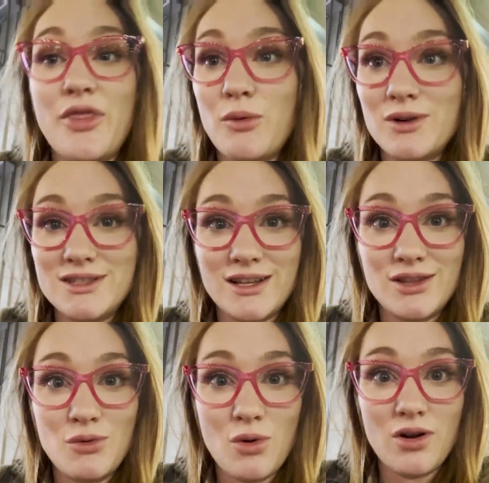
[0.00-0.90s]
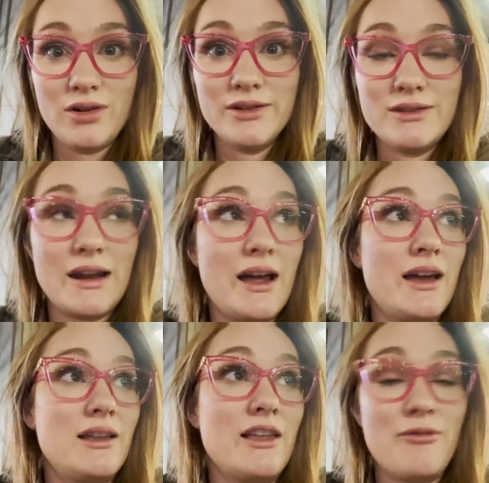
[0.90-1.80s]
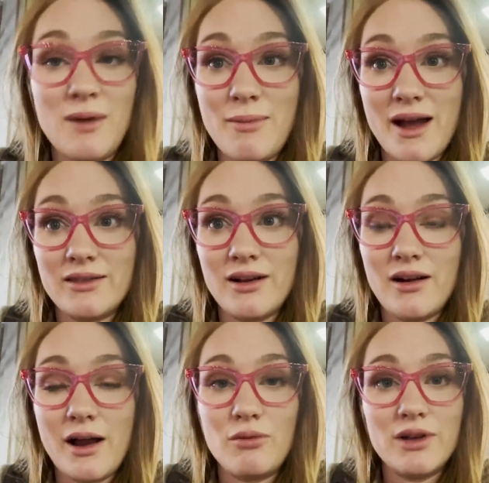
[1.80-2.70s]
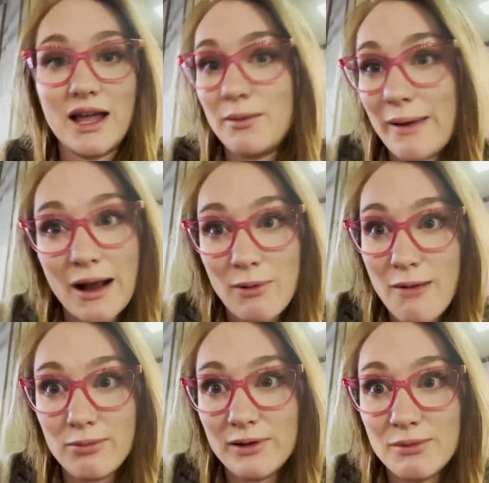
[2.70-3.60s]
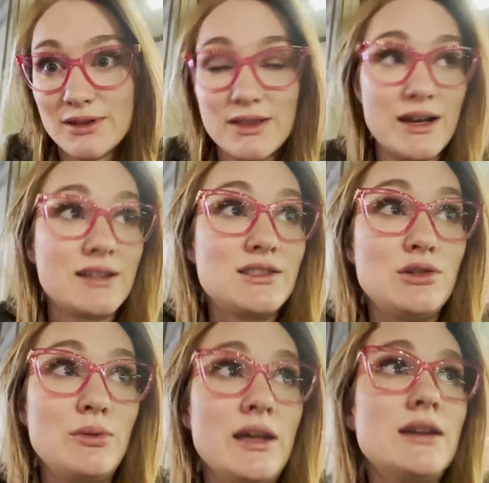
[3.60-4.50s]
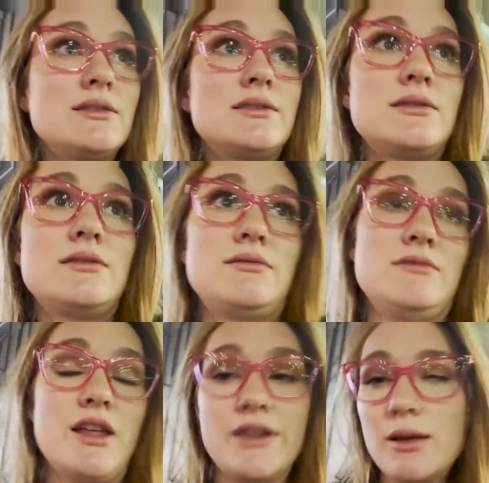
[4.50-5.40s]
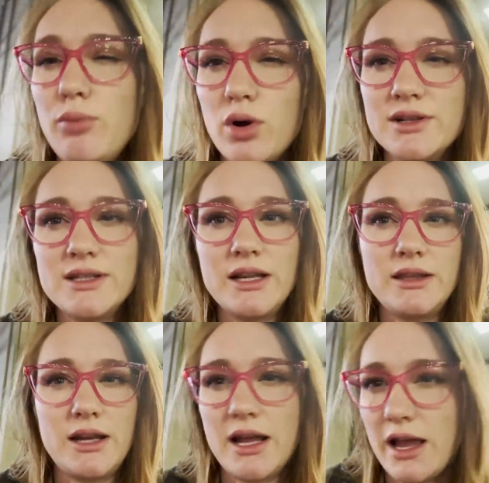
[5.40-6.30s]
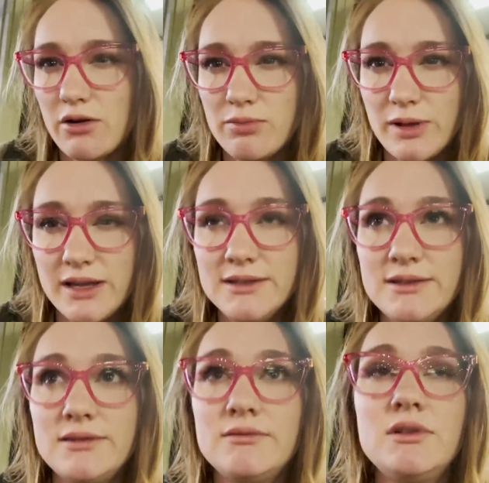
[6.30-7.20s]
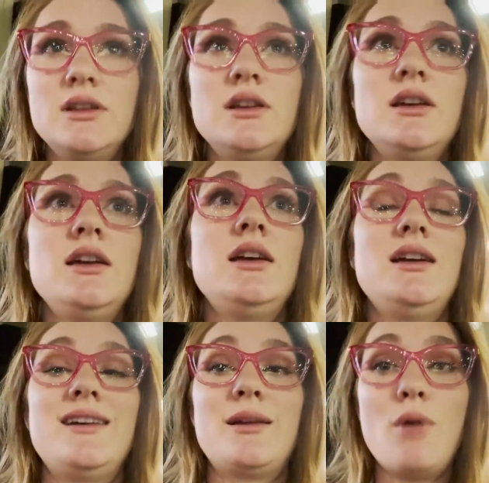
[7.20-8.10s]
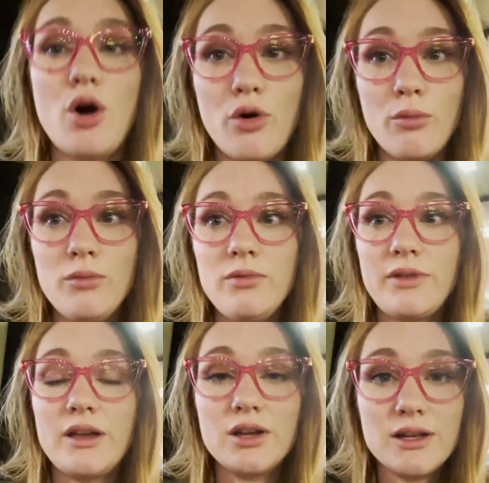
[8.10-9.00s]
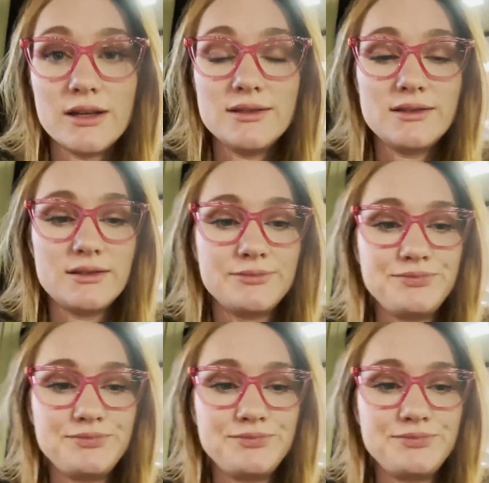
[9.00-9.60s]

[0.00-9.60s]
the worst thing in the world that I left my bag there. I will get it back probably within the next 2 weeks. Nothing important is in it that I can't replace. I'm home, thank goodness.